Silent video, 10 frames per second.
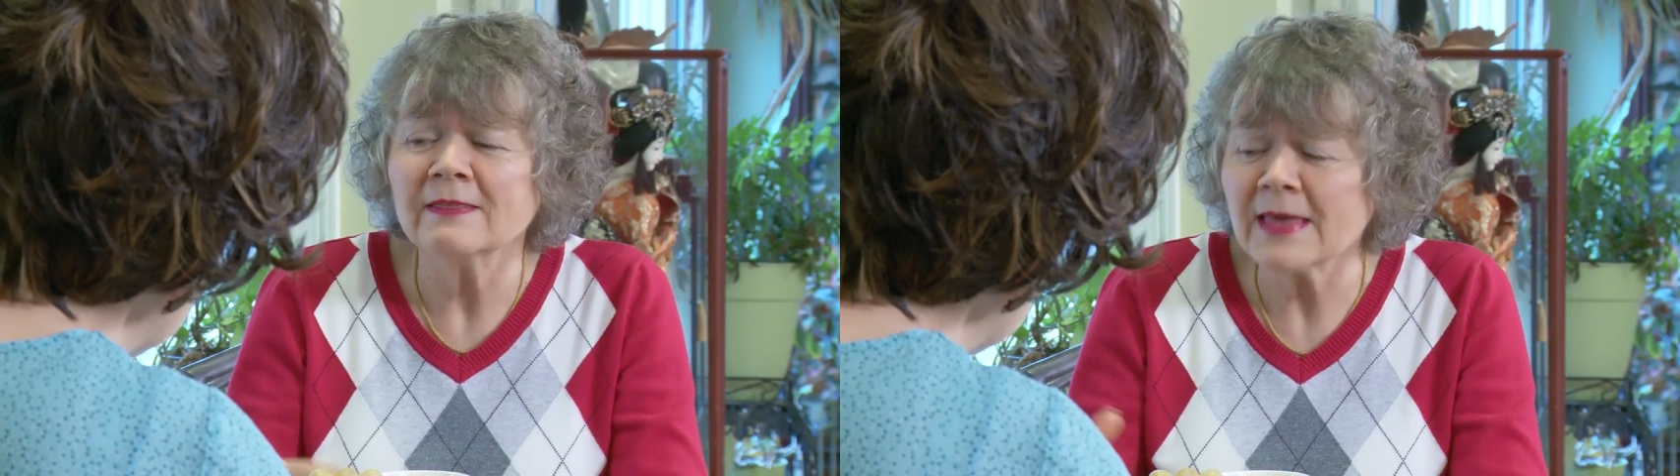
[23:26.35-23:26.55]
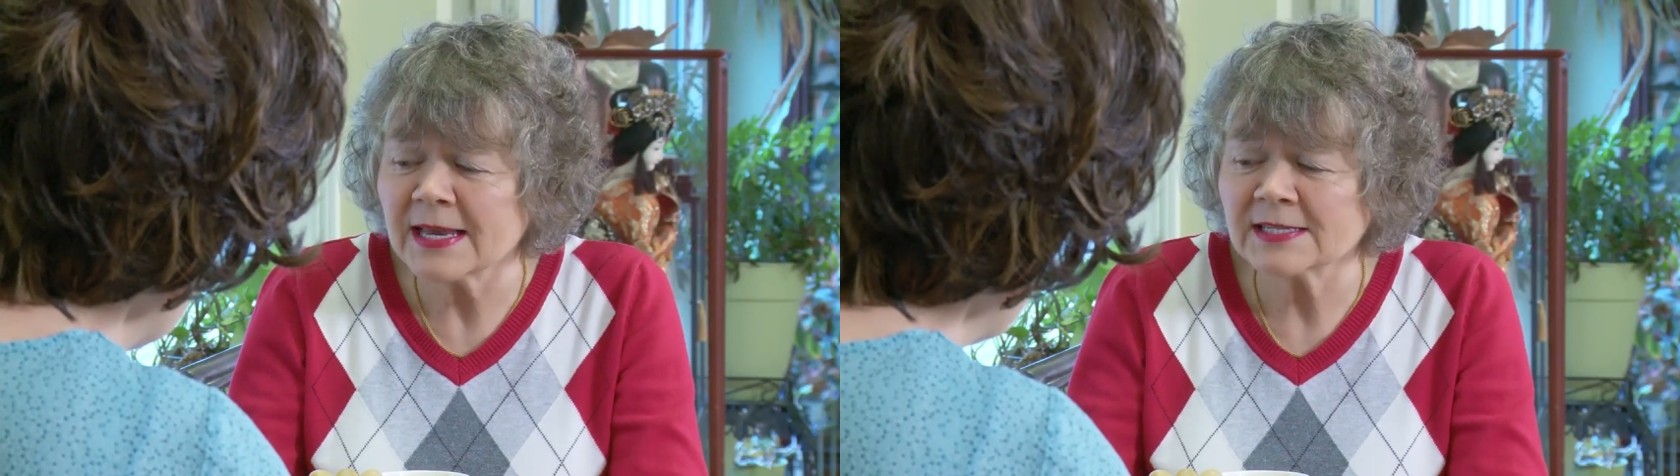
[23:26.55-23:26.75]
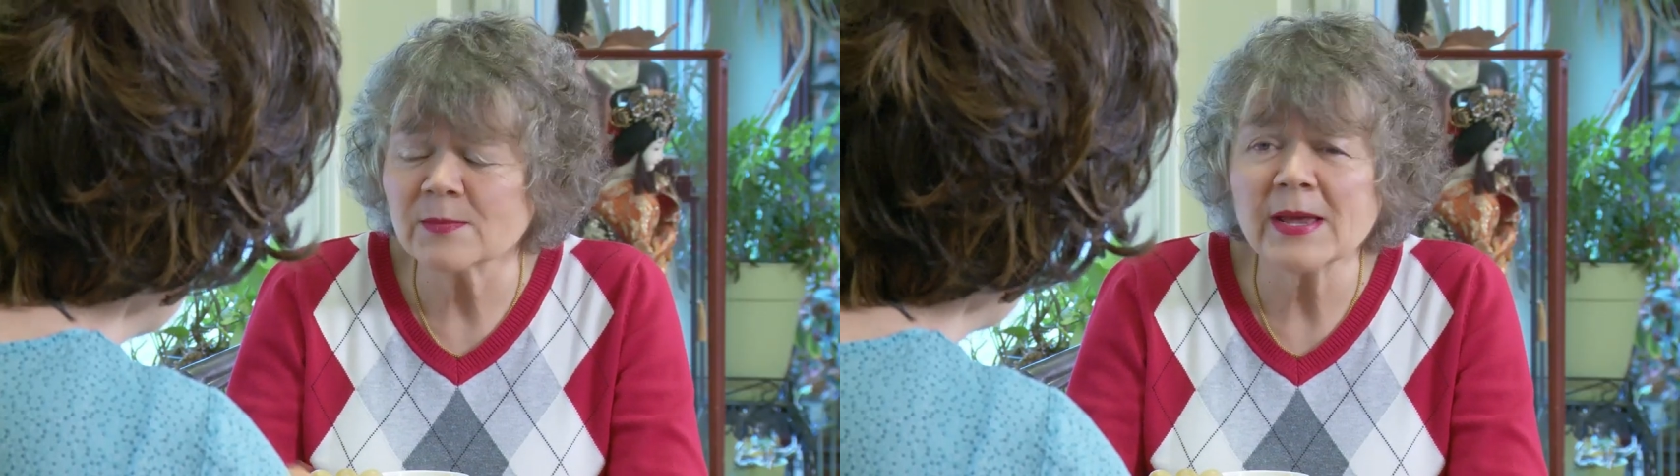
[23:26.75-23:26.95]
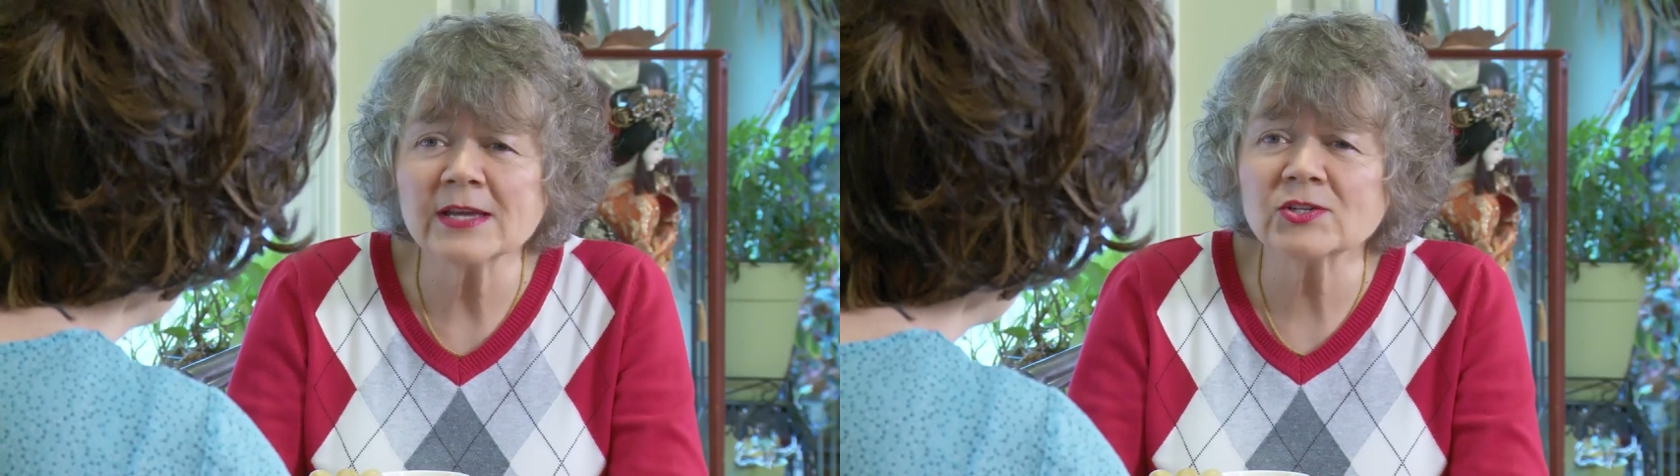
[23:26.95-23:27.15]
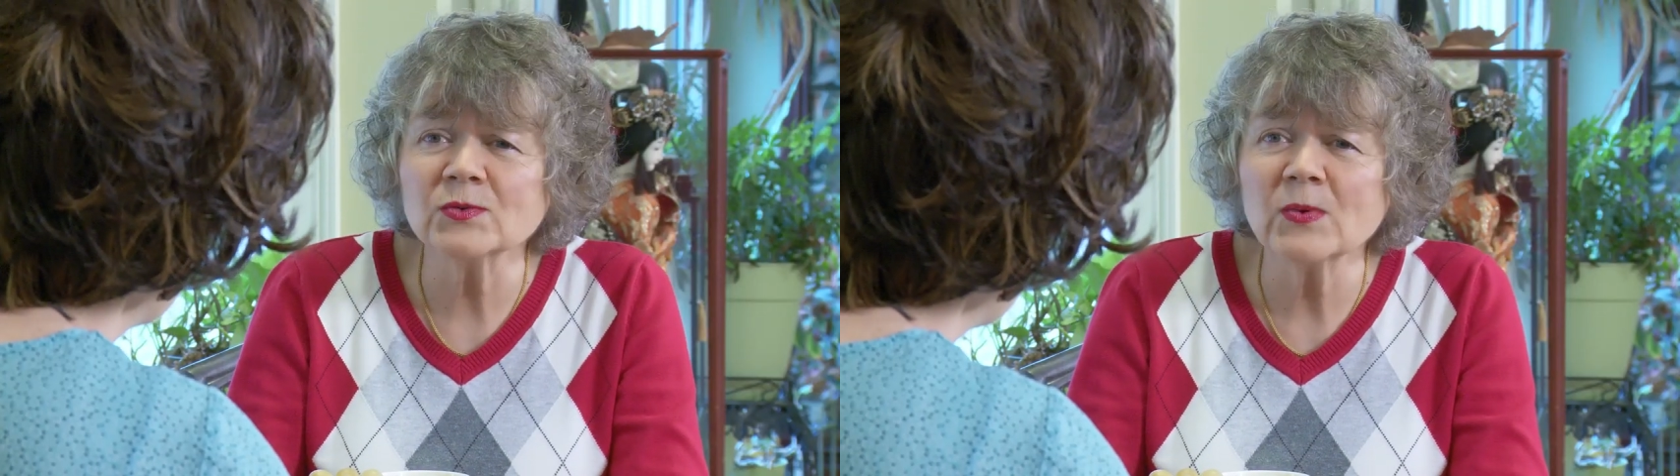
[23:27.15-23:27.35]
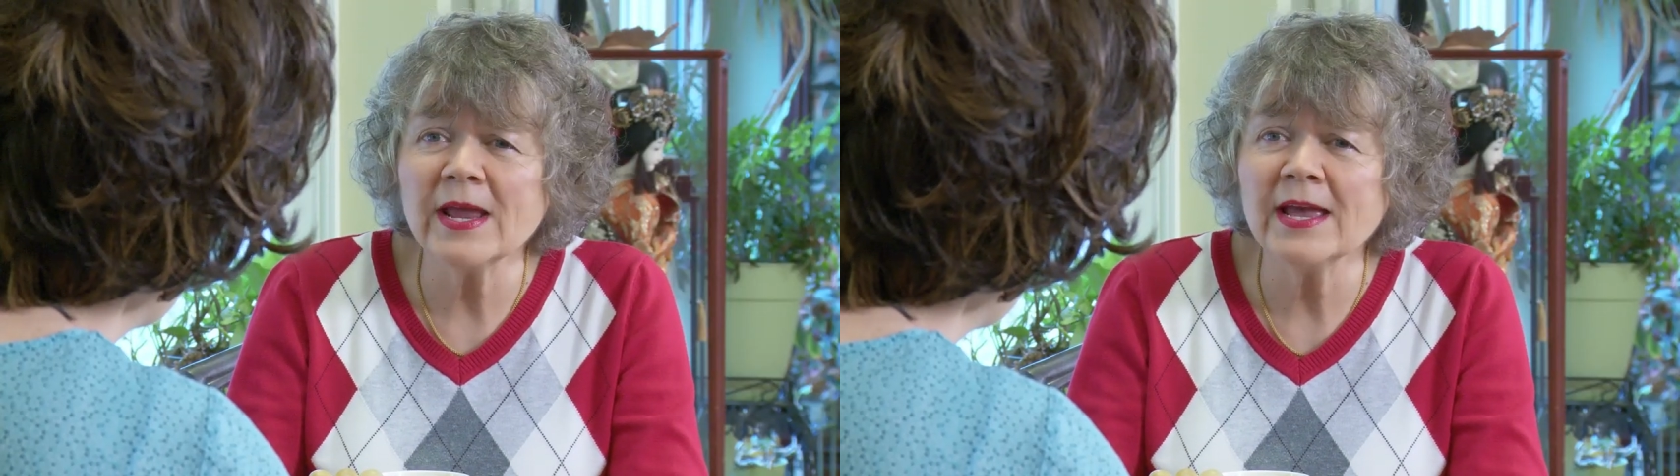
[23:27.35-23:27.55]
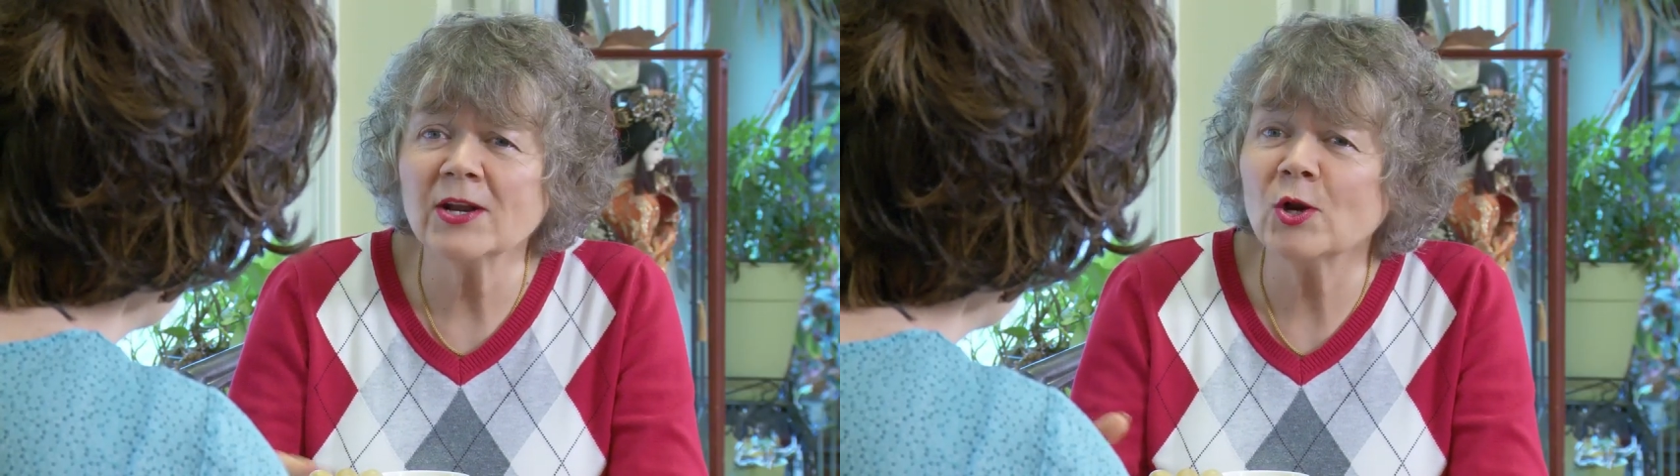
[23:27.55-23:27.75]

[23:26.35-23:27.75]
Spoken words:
Thanks to Pastor Rand,